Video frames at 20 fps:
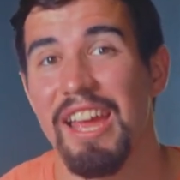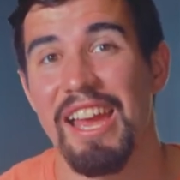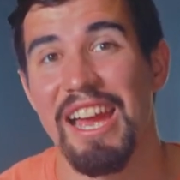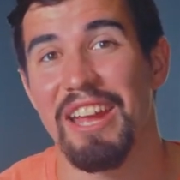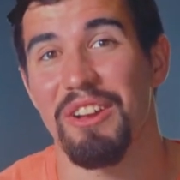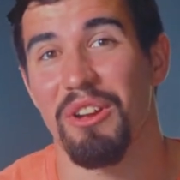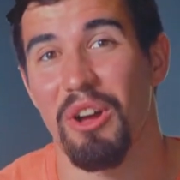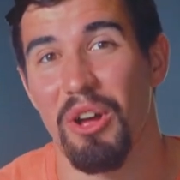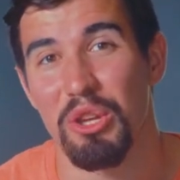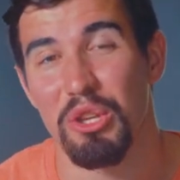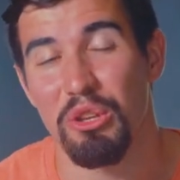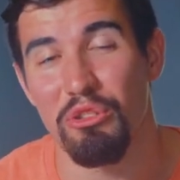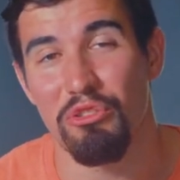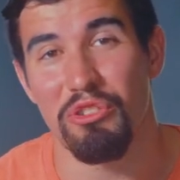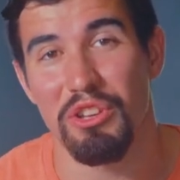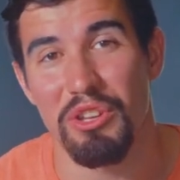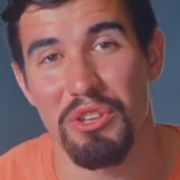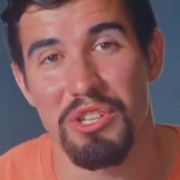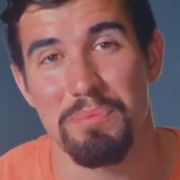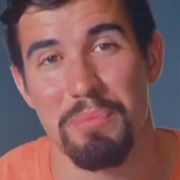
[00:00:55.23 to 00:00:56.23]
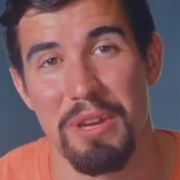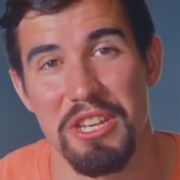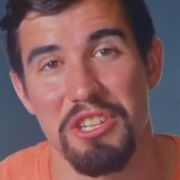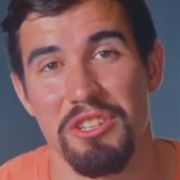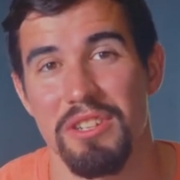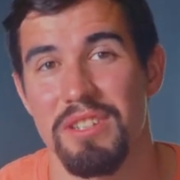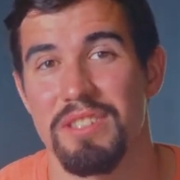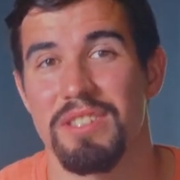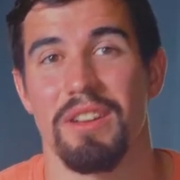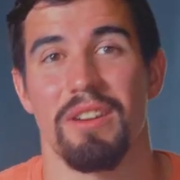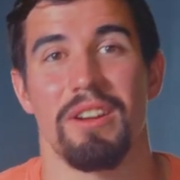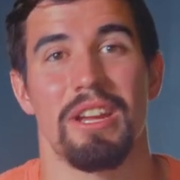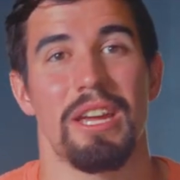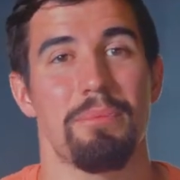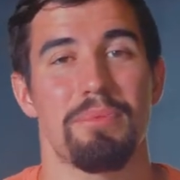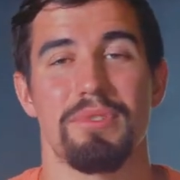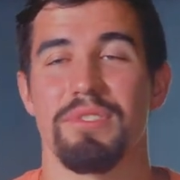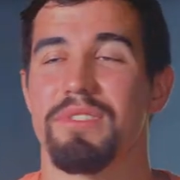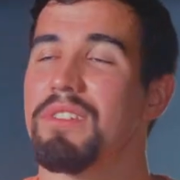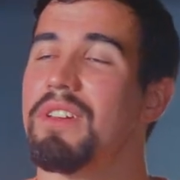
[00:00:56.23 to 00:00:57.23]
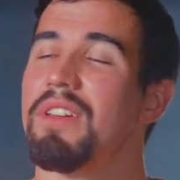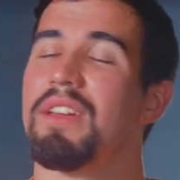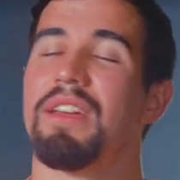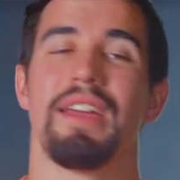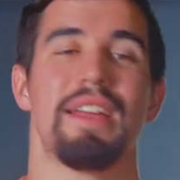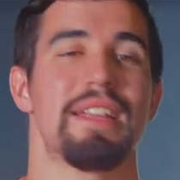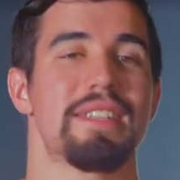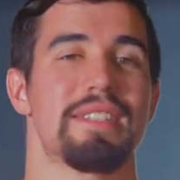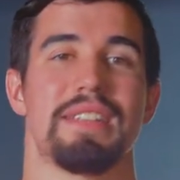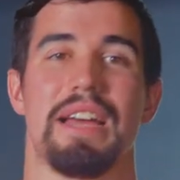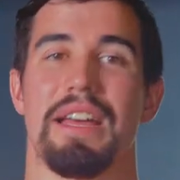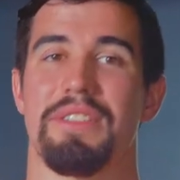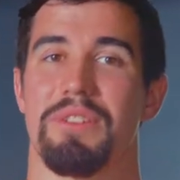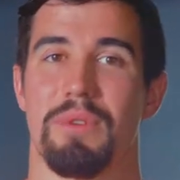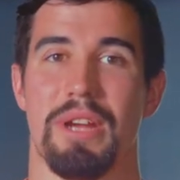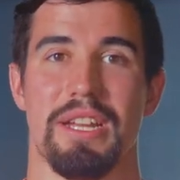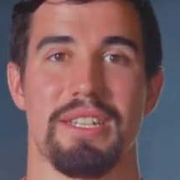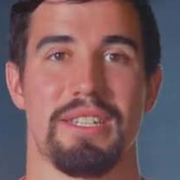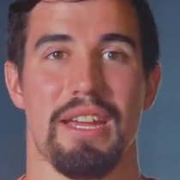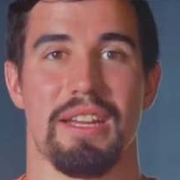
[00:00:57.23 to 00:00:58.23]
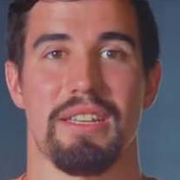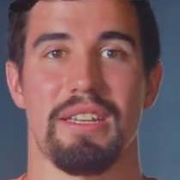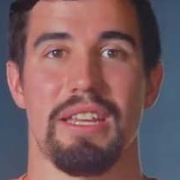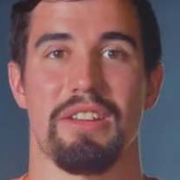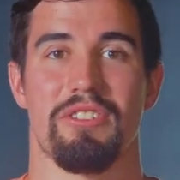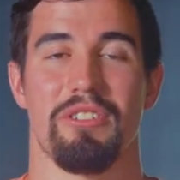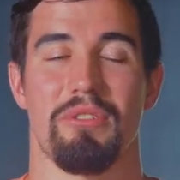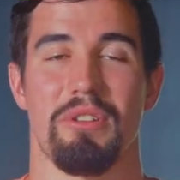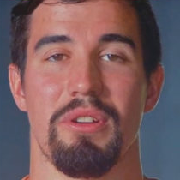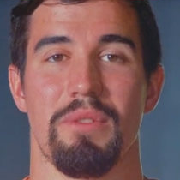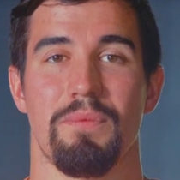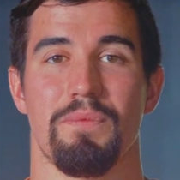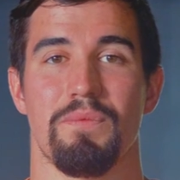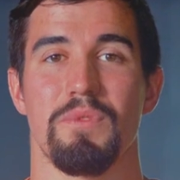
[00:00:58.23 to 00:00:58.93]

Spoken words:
and all you feel is pinchiness in your hips, it's not the right technique for you.